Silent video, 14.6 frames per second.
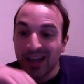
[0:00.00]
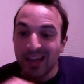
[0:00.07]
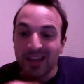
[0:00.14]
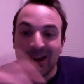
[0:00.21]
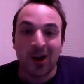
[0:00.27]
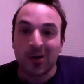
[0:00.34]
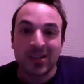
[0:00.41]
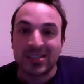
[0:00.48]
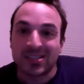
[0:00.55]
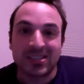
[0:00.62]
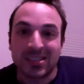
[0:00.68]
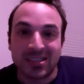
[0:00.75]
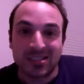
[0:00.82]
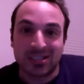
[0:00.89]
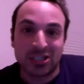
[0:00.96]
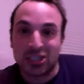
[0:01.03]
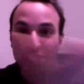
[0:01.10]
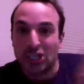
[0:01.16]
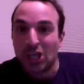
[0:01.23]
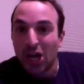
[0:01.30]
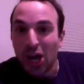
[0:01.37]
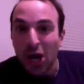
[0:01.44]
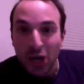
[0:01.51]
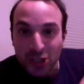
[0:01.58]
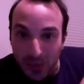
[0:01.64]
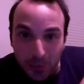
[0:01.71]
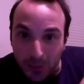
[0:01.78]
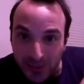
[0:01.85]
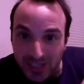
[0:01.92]
just got
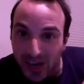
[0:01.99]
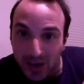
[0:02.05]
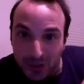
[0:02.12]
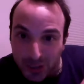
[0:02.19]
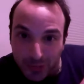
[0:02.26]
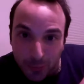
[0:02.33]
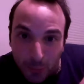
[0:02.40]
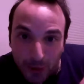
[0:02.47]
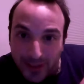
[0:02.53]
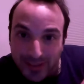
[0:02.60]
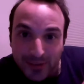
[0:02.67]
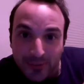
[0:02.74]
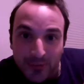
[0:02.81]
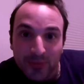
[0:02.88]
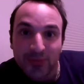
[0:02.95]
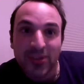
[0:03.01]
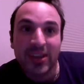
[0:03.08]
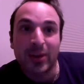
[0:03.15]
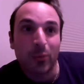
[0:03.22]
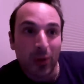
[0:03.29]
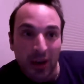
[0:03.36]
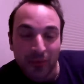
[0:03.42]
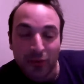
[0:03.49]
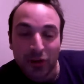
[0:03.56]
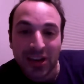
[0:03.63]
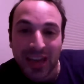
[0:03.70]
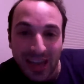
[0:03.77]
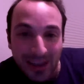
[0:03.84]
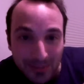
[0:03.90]
his 100th point in 50 whatever
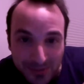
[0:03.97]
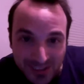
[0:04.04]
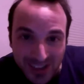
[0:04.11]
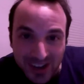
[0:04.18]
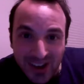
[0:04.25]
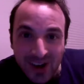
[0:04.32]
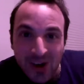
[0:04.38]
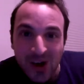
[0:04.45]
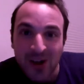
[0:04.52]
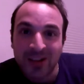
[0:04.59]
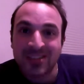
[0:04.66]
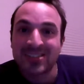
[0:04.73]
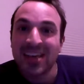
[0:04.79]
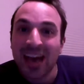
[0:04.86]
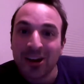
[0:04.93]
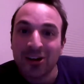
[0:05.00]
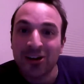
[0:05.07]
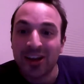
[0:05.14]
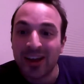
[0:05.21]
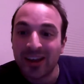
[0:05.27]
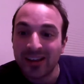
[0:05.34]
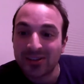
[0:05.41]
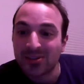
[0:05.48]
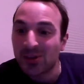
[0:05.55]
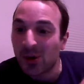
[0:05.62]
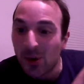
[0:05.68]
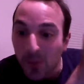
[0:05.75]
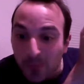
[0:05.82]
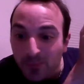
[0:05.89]
games on Saturday.
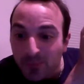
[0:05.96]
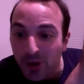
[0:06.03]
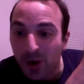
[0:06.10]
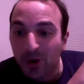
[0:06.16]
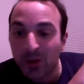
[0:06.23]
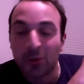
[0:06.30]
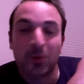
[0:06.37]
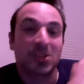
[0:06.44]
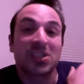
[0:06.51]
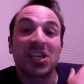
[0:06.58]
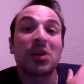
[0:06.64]
So he wasn't